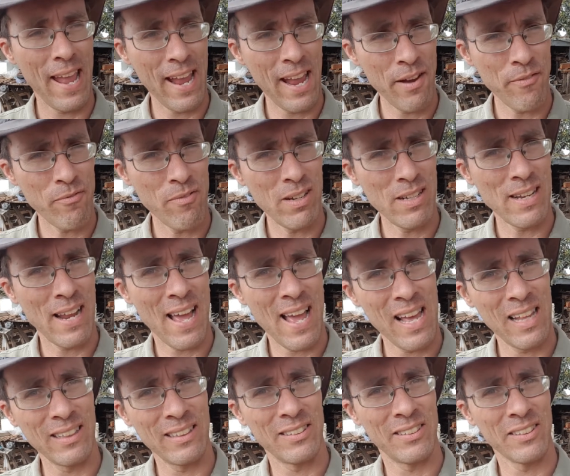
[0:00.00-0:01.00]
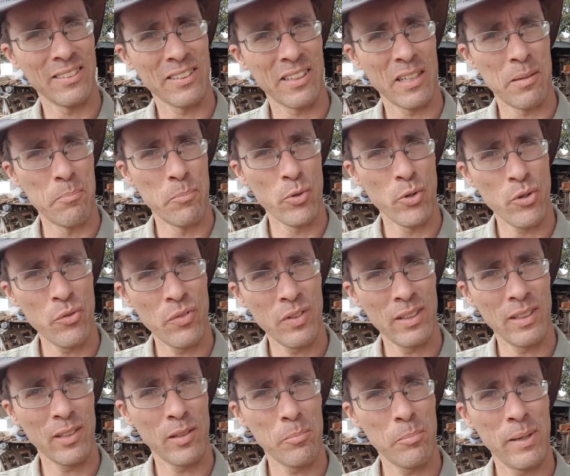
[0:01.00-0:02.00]
Every nail is just going to move a
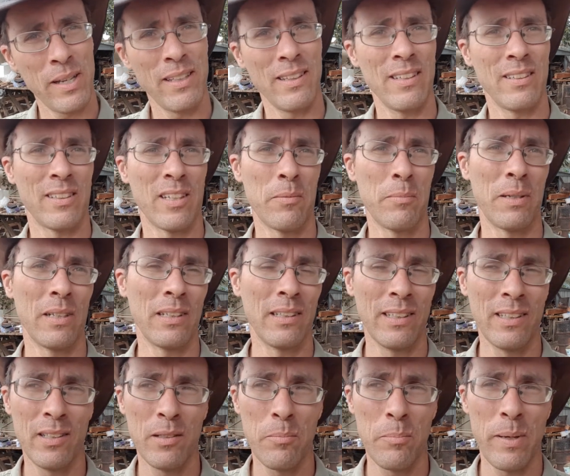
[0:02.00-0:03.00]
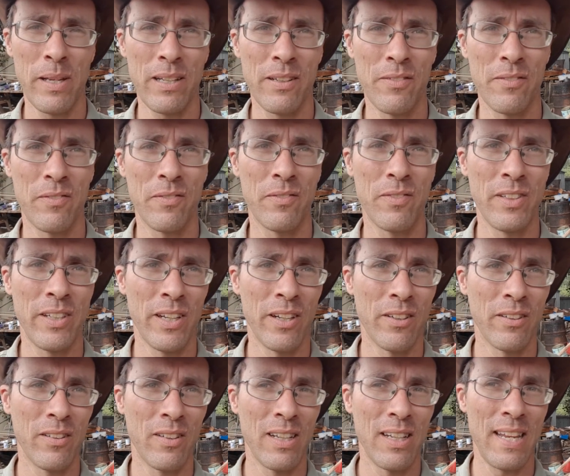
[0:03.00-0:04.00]
little bit. There's going to be a little bit of, you
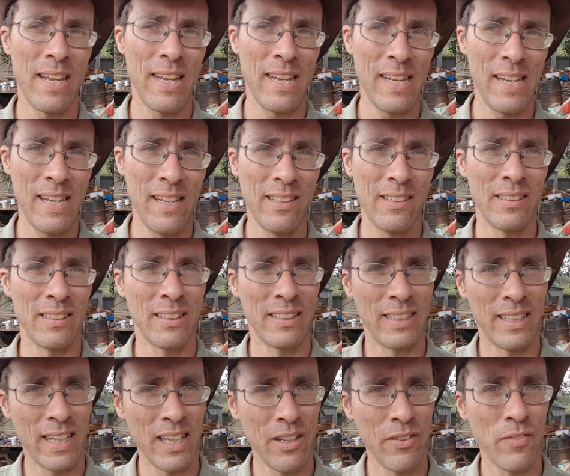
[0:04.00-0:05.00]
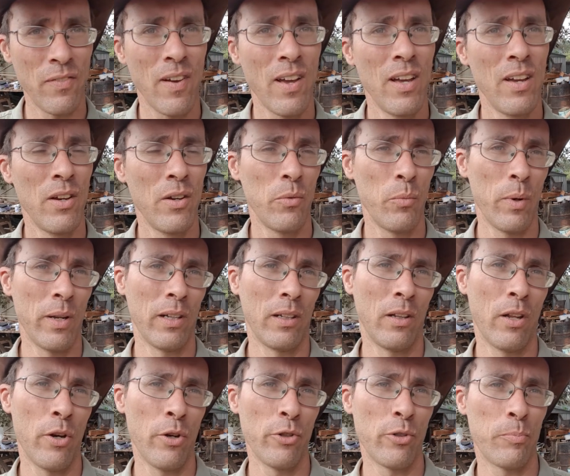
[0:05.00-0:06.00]
know, ease and give when a
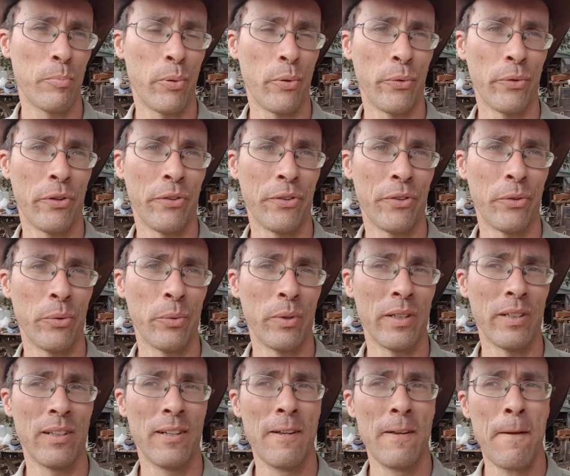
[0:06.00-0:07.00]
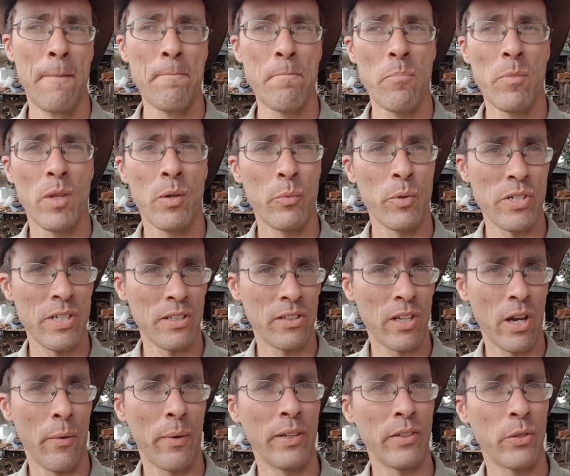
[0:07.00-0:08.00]
load's put onto it, which is
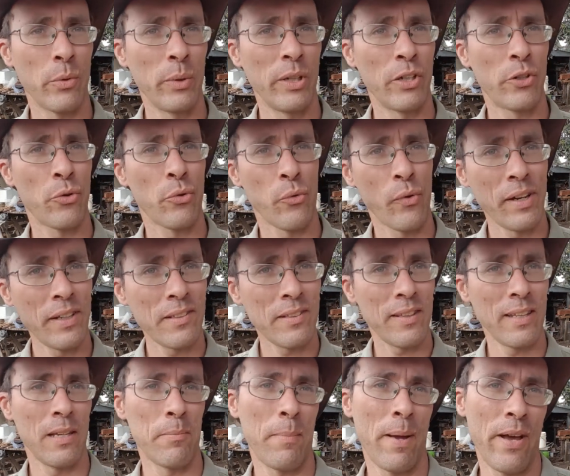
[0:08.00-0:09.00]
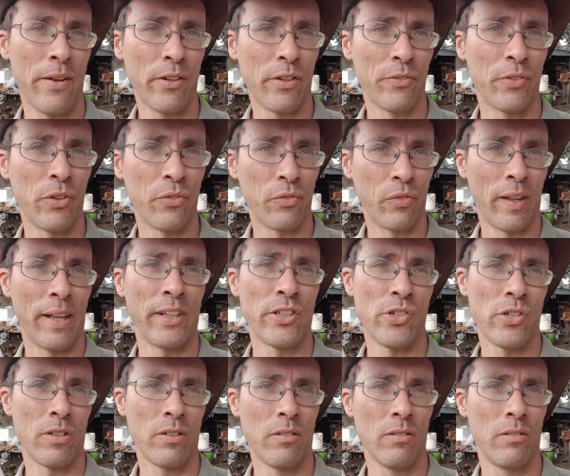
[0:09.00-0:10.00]
going to increase the amount of
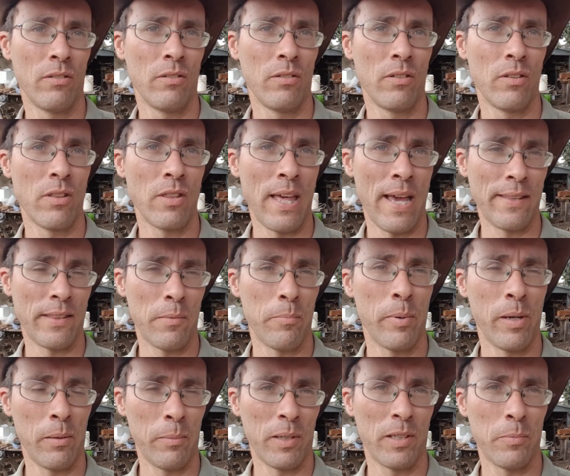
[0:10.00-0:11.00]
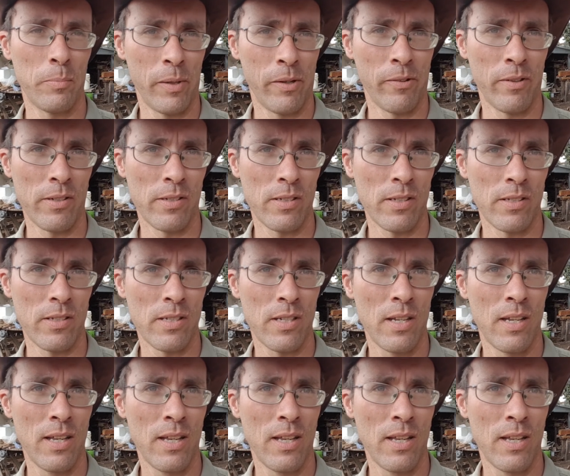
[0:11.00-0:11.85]
deflection that the beam experiences.